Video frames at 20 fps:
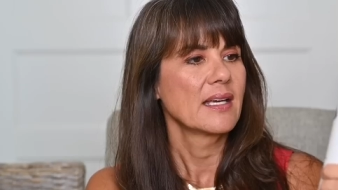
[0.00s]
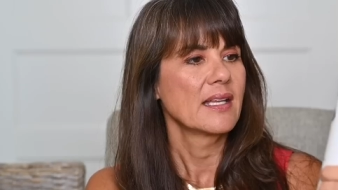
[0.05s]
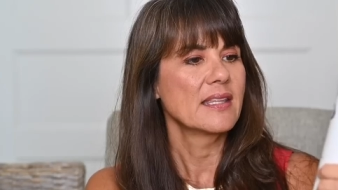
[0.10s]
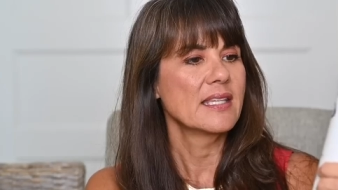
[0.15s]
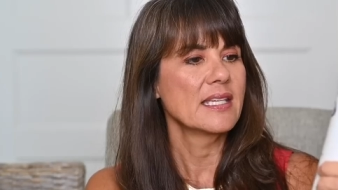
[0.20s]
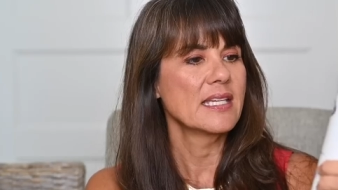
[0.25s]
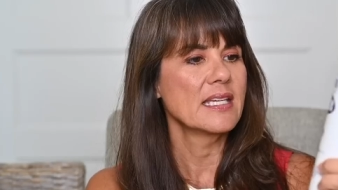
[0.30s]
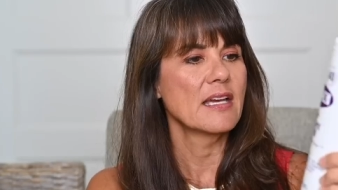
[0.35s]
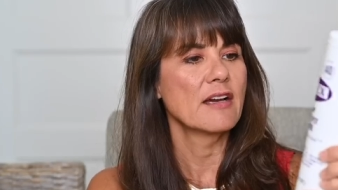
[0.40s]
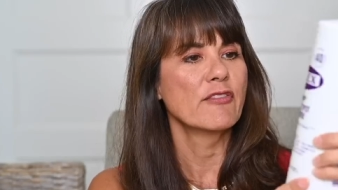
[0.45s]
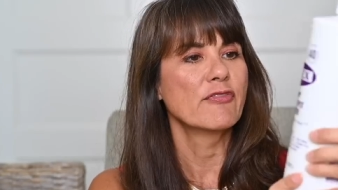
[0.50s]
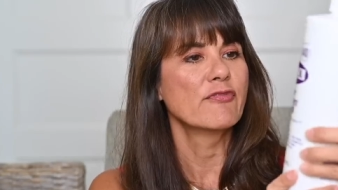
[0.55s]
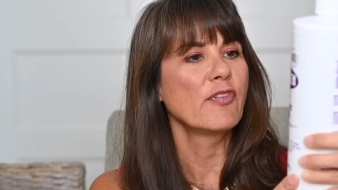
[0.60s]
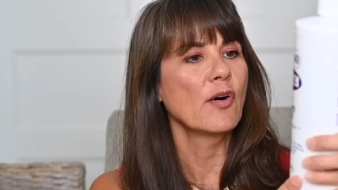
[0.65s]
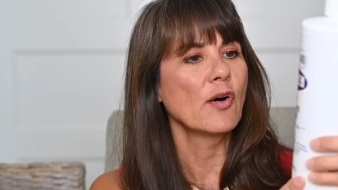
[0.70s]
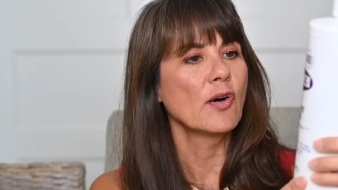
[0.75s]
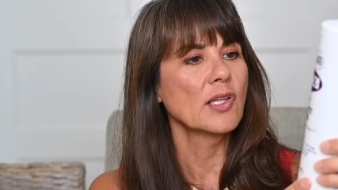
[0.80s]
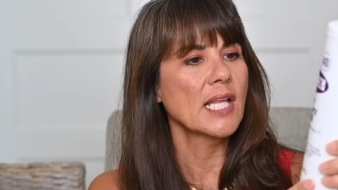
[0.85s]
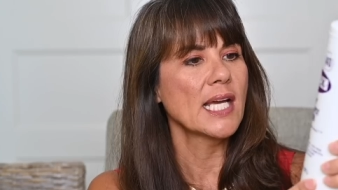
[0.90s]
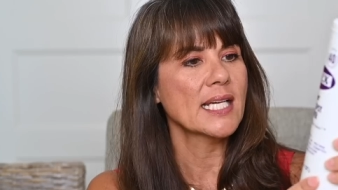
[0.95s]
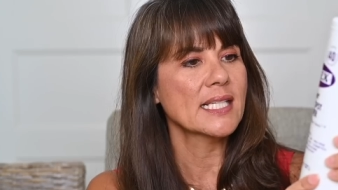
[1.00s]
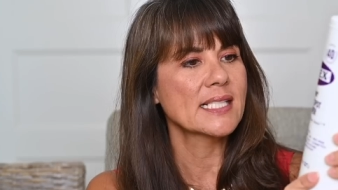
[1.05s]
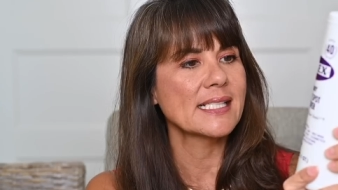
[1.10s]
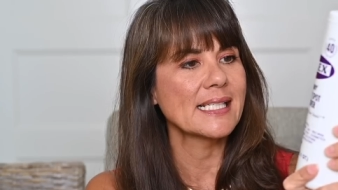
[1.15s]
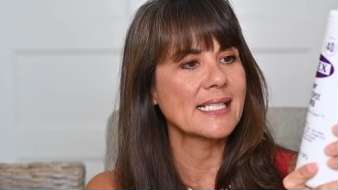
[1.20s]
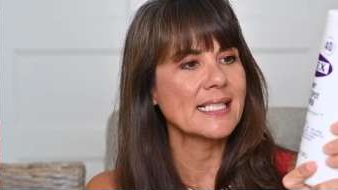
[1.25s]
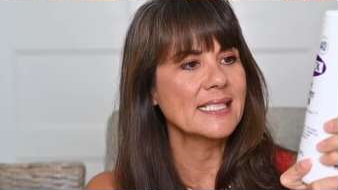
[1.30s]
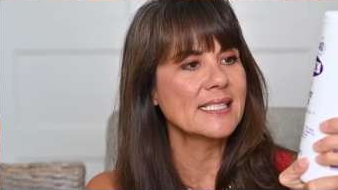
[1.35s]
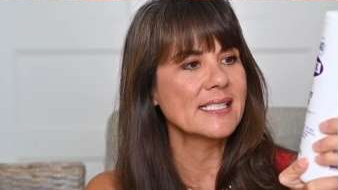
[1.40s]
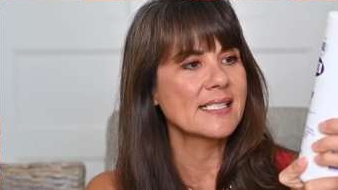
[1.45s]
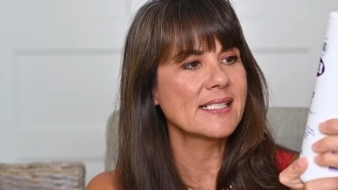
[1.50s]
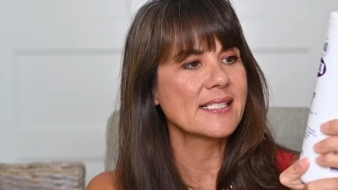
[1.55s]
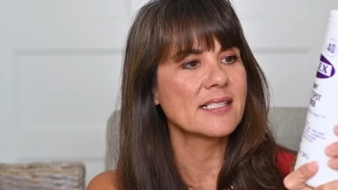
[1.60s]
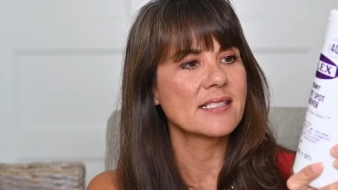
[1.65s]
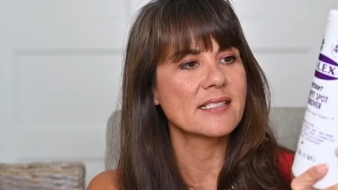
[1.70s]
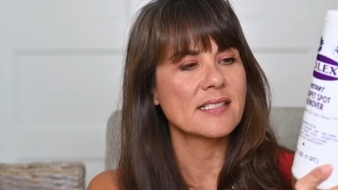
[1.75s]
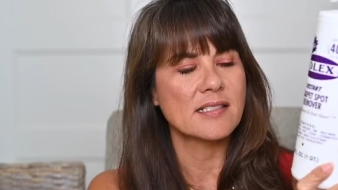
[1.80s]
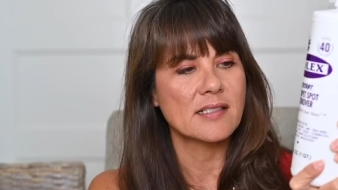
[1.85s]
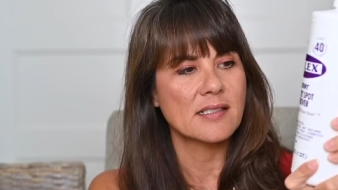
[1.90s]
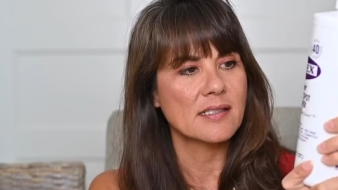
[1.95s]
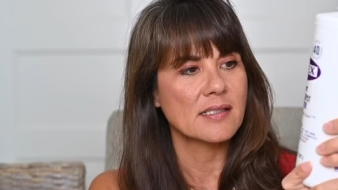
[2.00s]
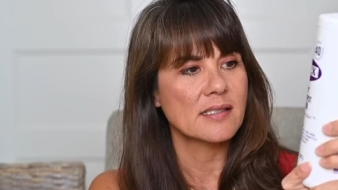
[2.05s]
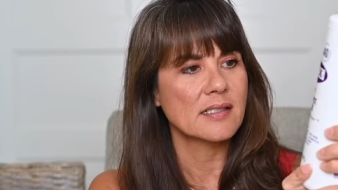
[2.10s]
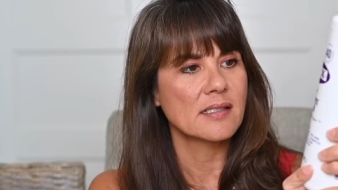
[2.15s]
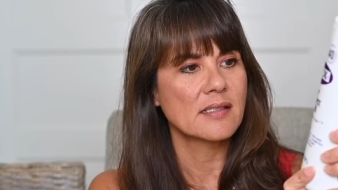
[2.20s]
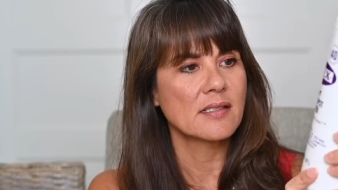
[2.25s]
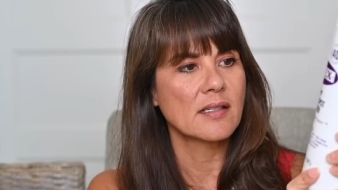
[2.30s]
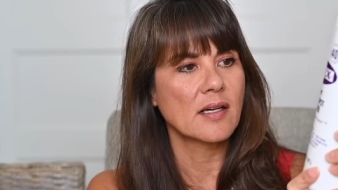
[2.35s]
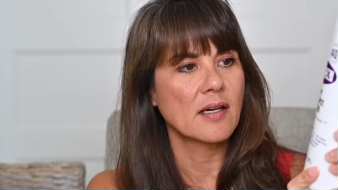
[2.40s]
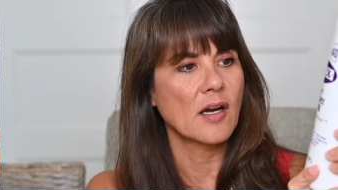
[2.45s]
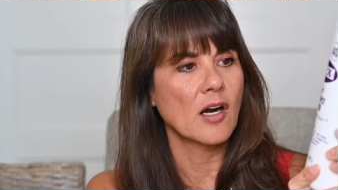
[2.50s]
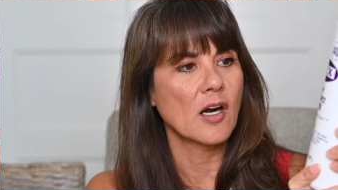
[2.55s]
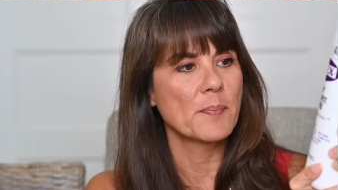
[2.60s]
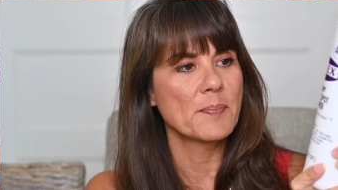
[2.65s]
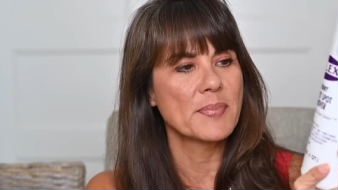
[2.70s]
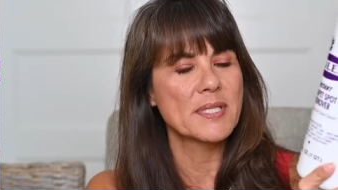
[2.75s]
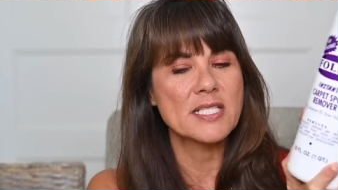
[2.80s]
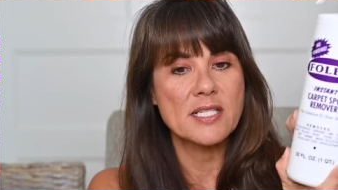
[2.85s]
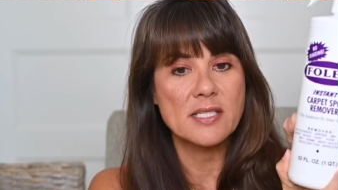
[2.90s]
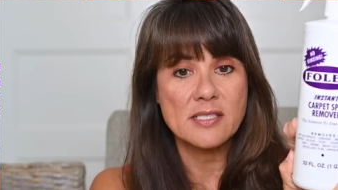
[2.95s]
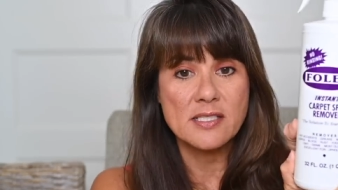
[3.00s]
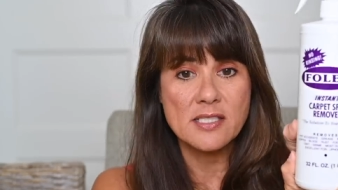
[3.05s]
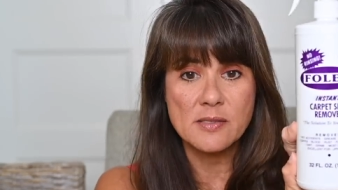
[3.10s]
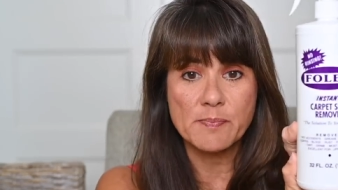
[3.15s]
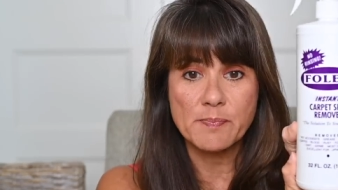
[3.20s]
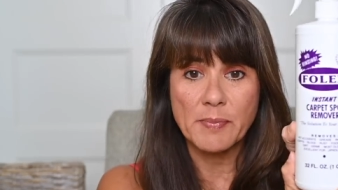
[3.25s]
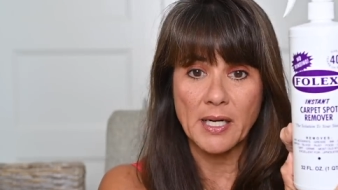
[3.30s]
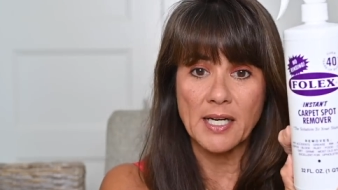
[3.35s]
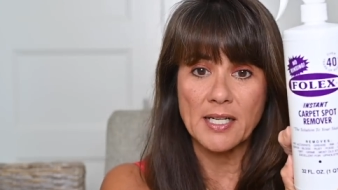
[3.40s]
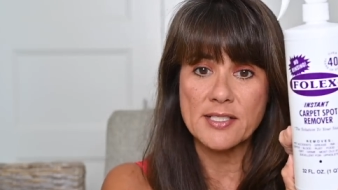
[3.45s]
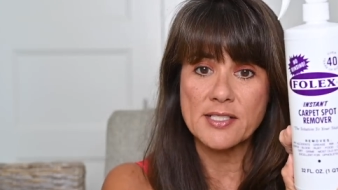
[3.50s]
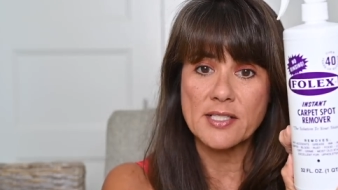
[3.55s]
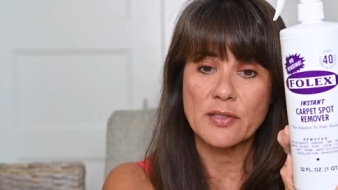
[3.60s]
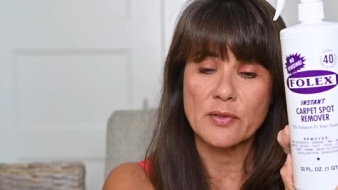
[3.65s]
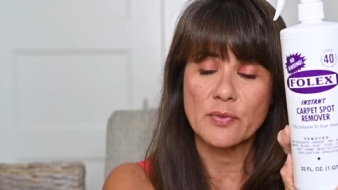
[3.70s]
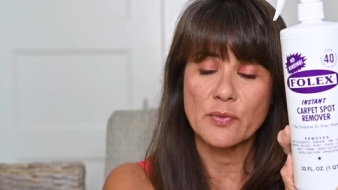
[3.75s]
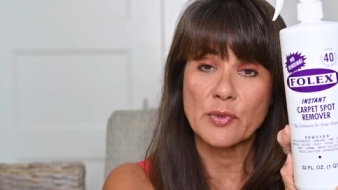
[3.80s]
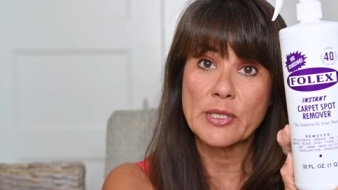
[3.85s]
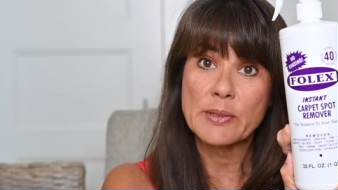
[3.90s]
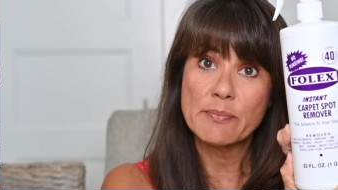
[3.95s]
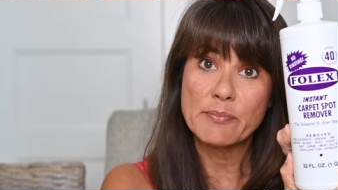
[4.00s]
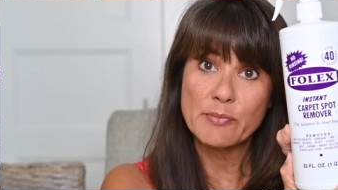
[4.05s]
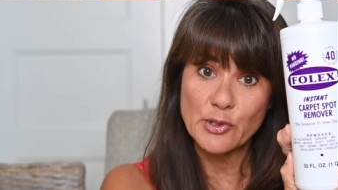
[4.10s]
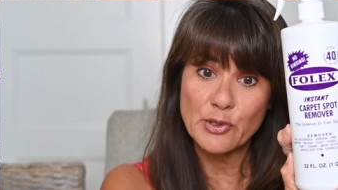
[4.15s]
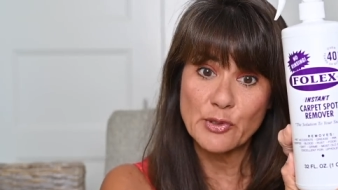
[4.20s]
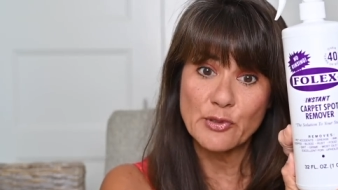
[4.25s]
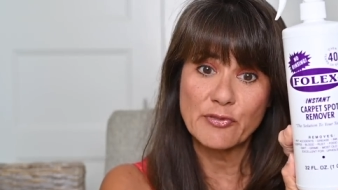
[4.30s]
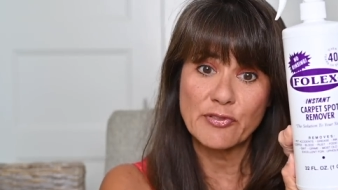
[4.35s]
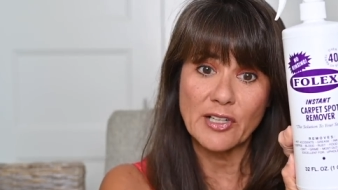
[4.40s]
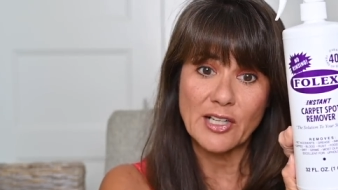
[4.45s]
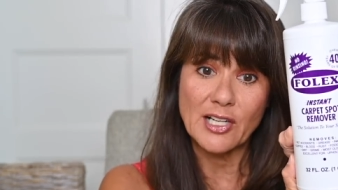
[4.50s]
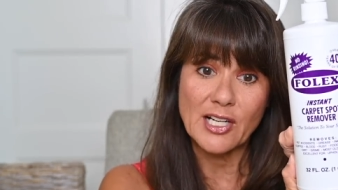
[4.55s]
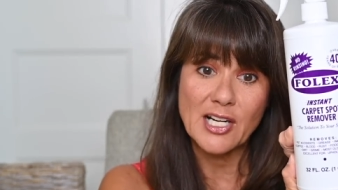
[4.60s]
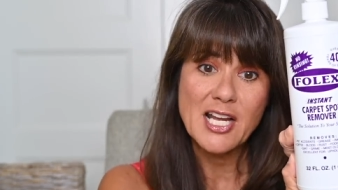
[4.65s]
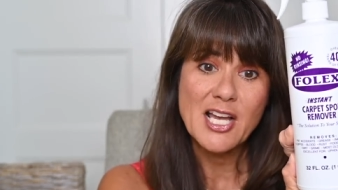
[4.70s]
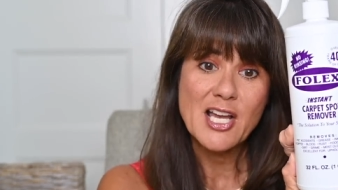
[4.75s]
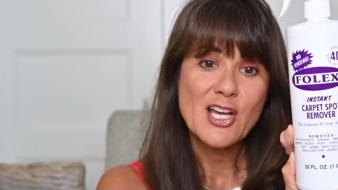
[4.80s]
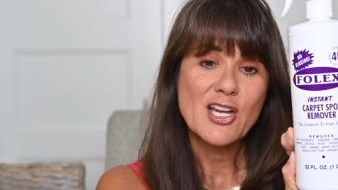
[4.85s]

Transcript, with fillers: the Folex Instant Carpet Spot Remover.